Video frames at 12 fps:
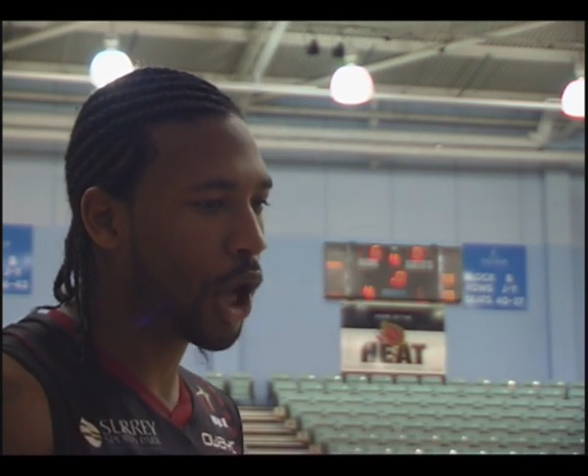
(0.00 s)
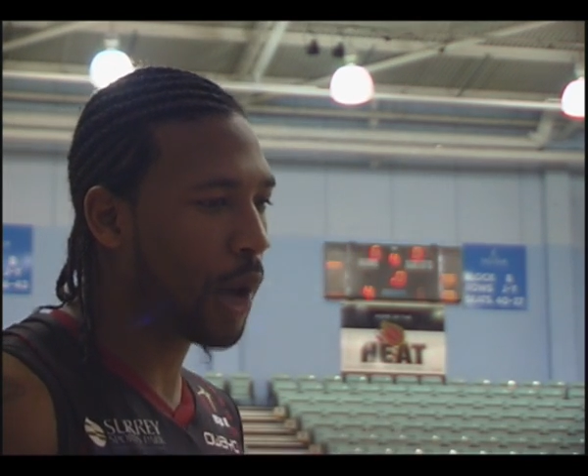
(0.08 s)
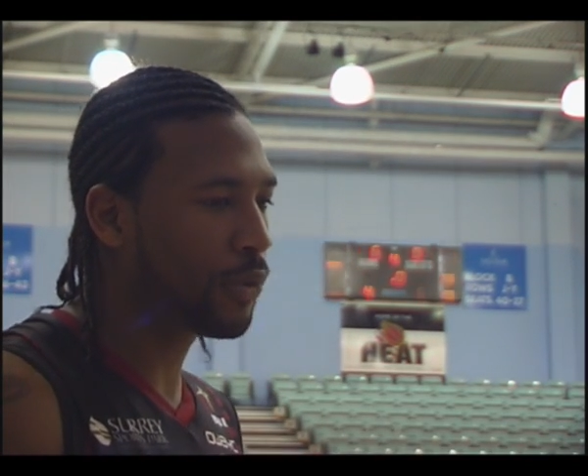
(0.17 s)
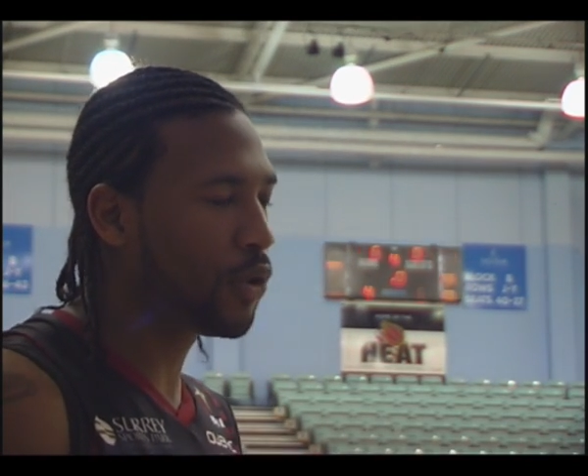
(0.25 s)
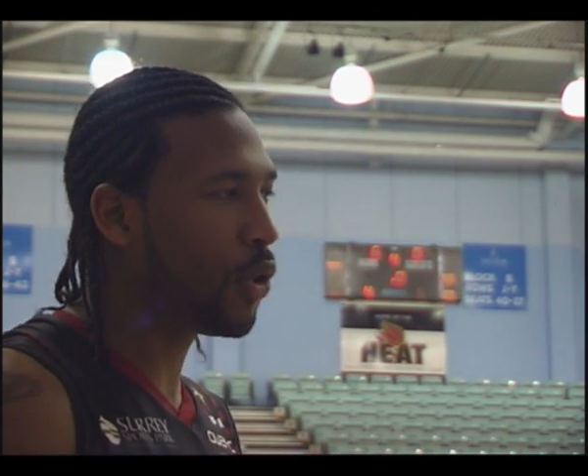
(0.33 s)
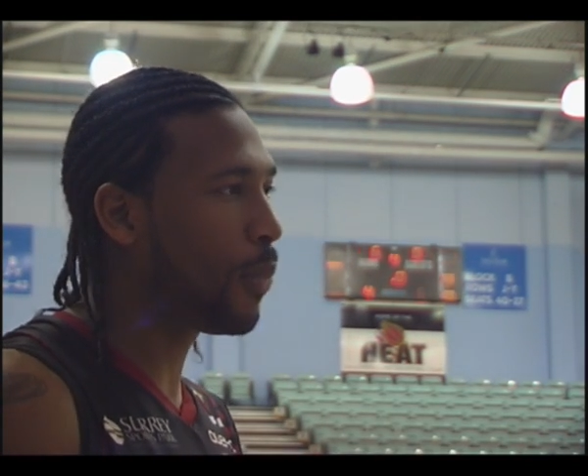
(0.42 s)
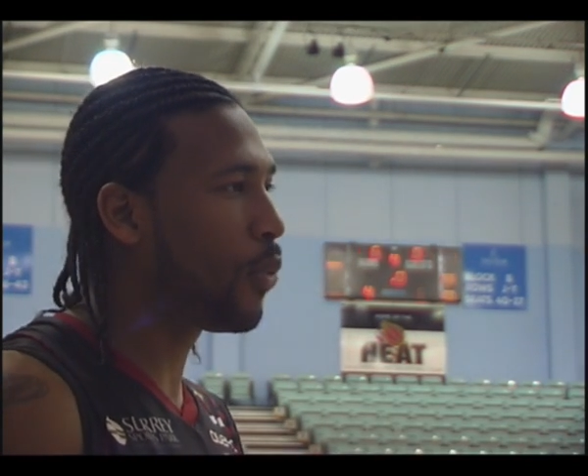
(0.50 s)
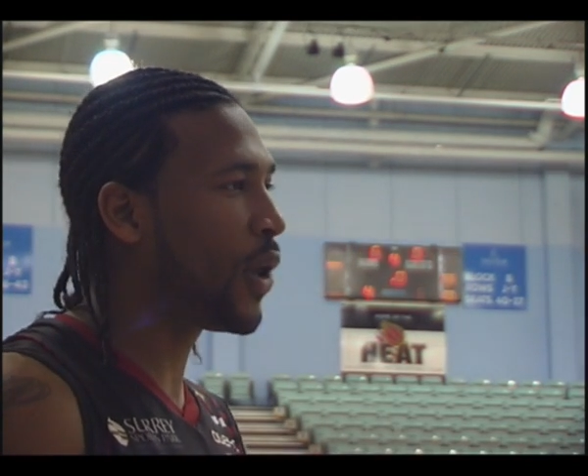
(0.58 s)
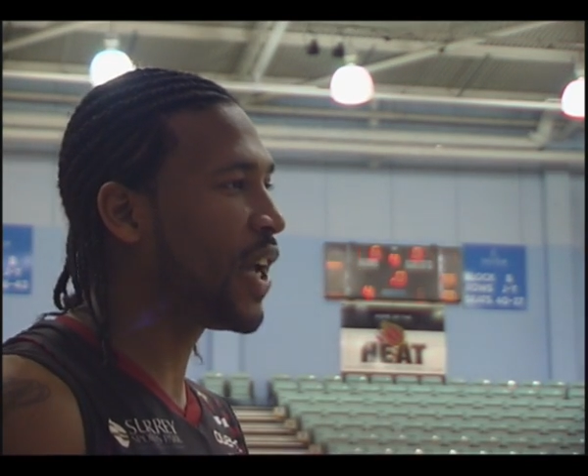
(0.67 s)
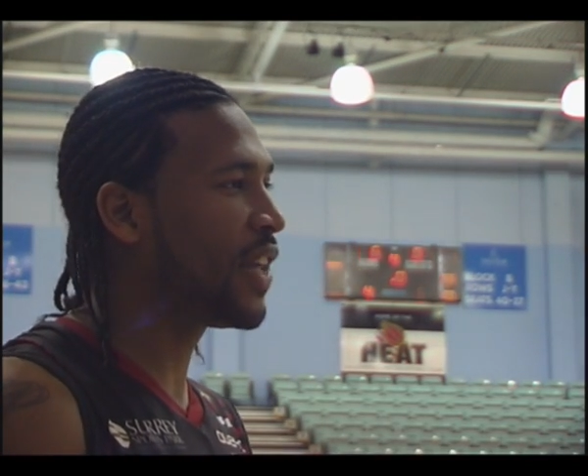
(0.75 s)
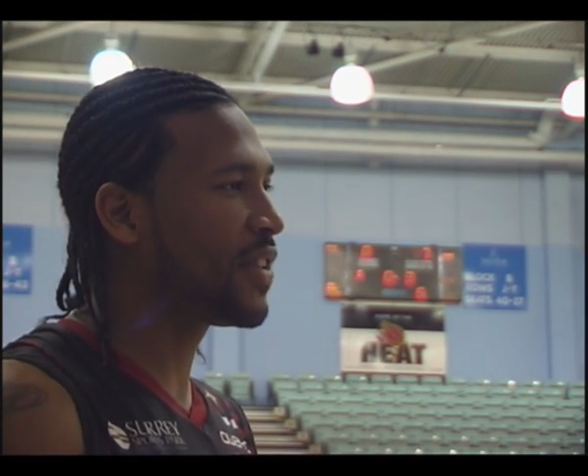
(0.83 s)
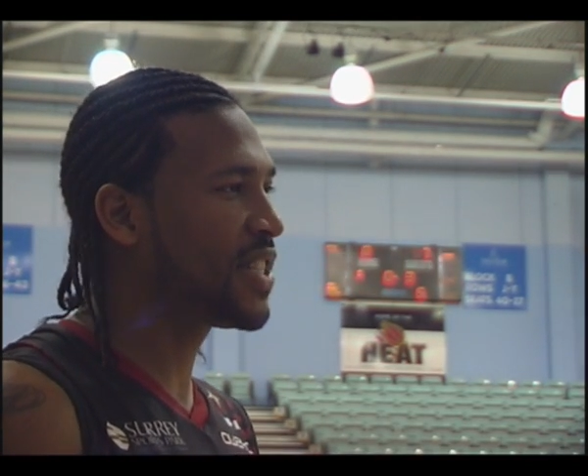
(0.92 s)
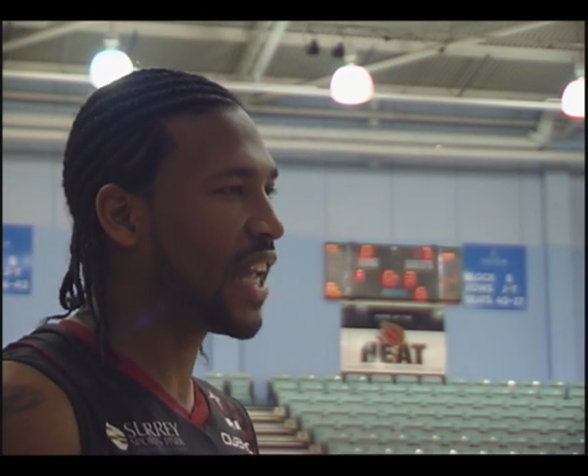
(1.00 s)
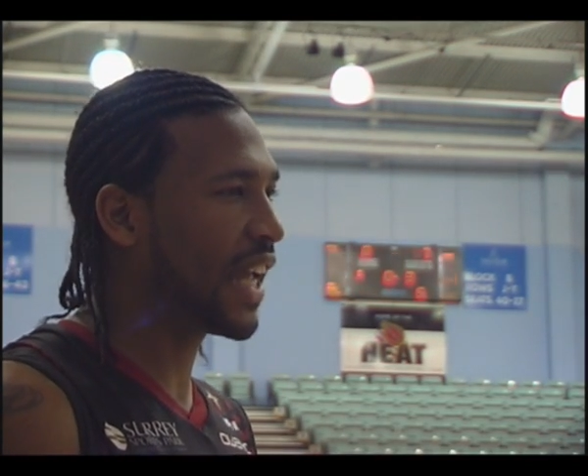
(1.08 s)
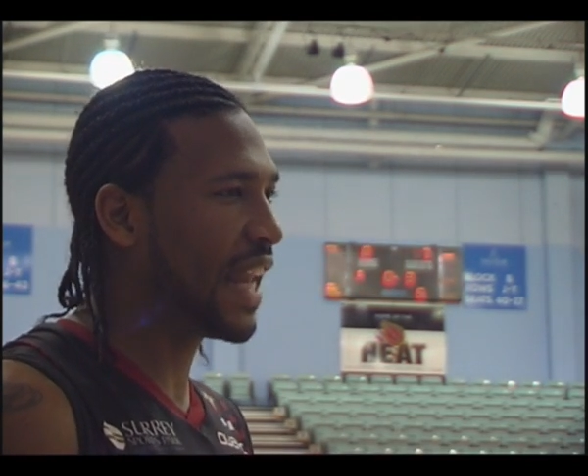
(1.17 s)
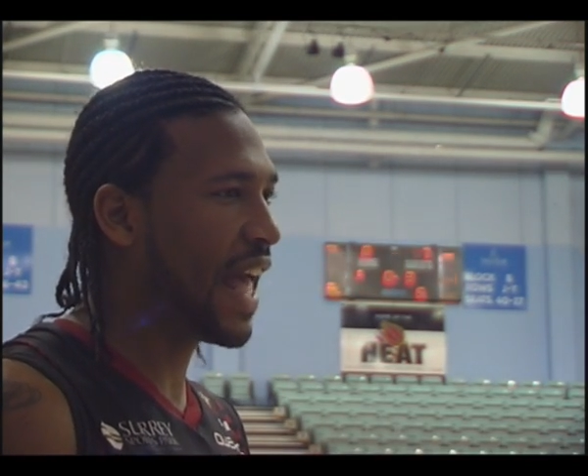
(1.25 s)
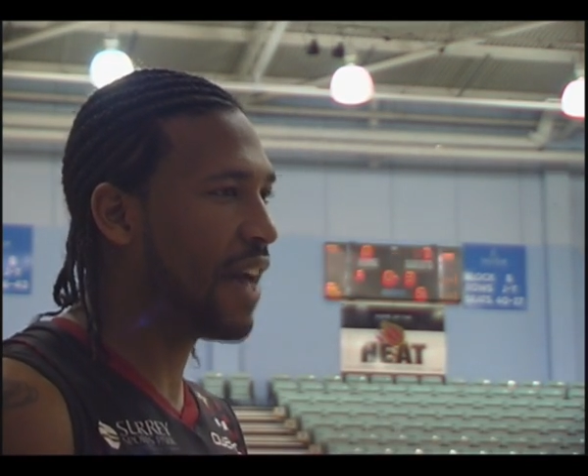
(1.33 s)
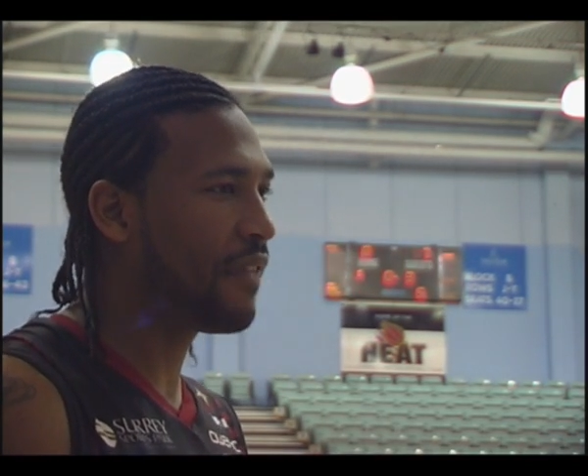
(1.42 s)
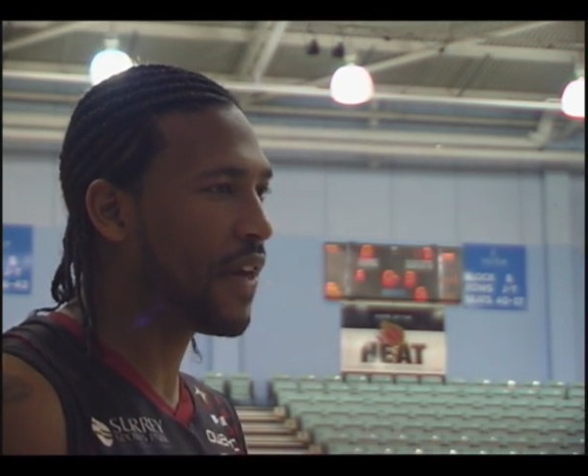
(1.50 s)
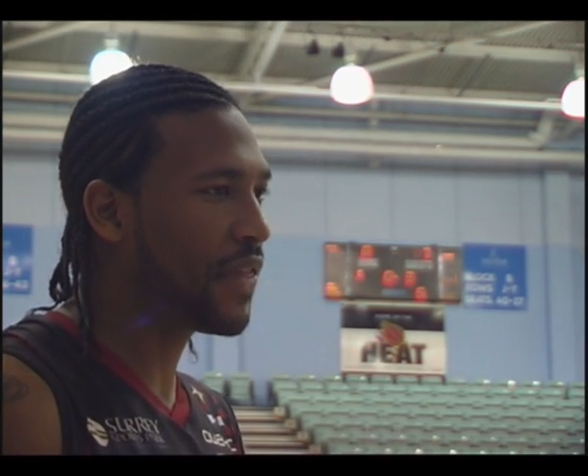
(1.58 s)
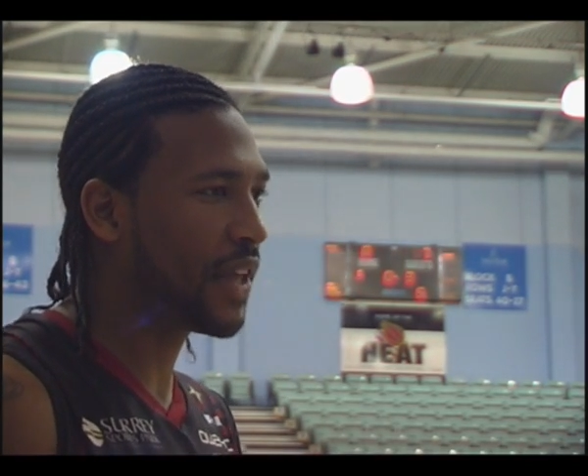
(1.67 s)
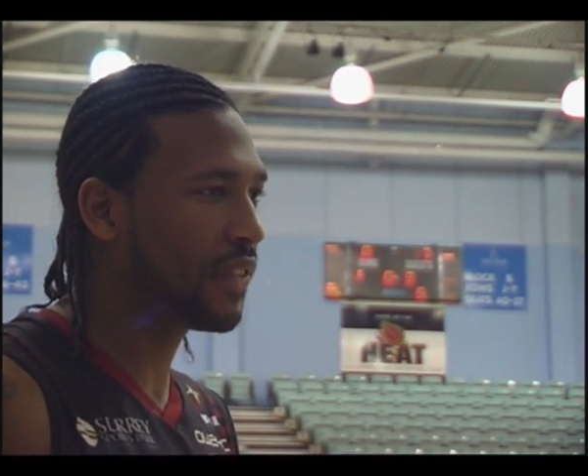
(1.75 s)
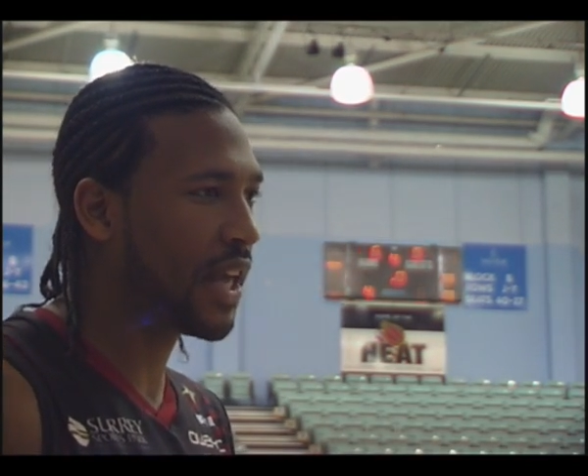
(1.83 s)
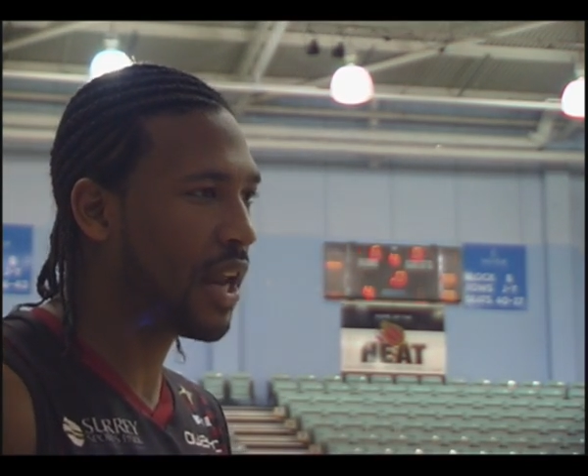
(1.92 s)
up to a point in the second half. I
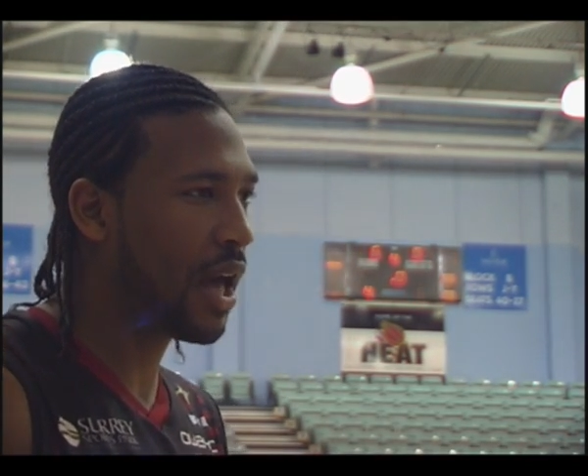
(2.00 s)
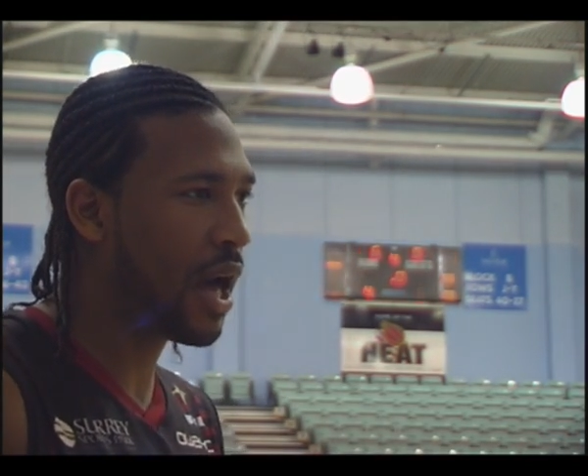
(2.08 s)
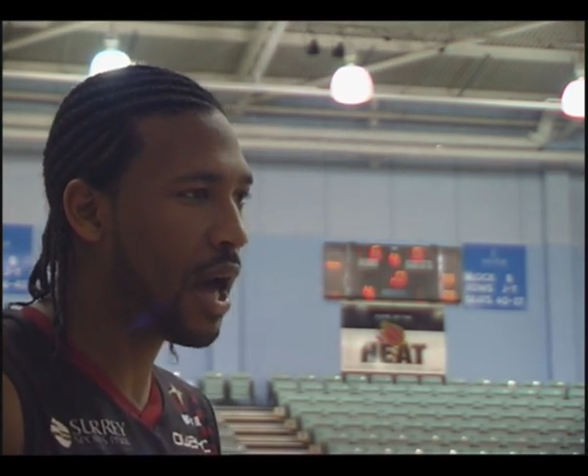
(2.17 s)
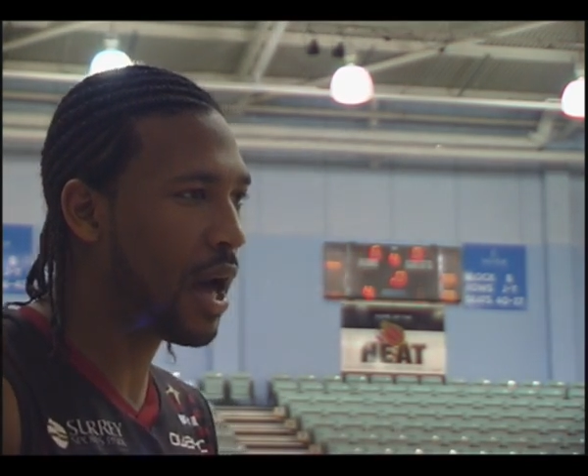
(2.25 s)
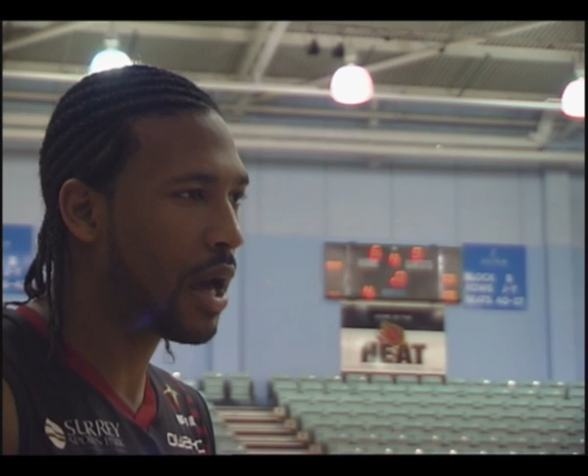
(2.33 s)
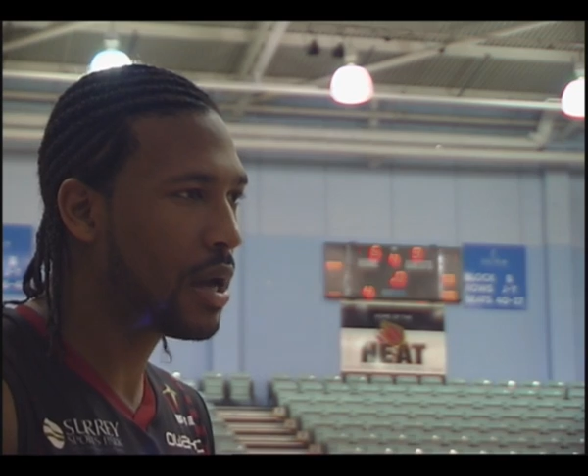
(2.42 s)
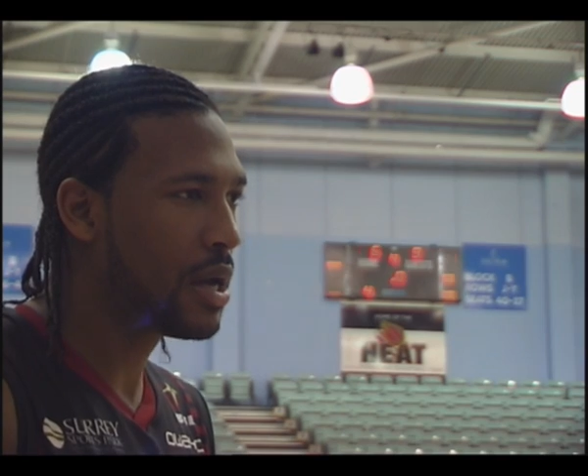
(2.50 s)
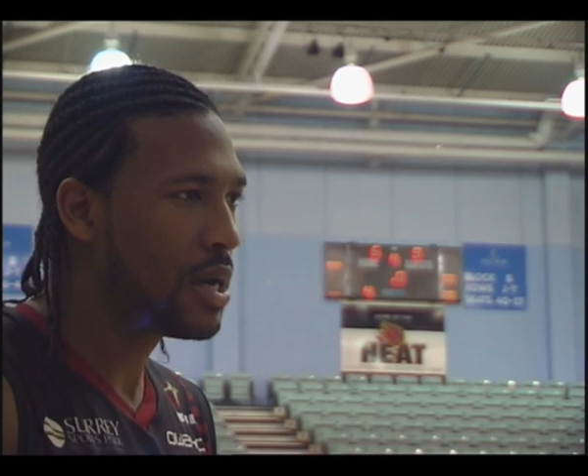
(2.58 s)
think that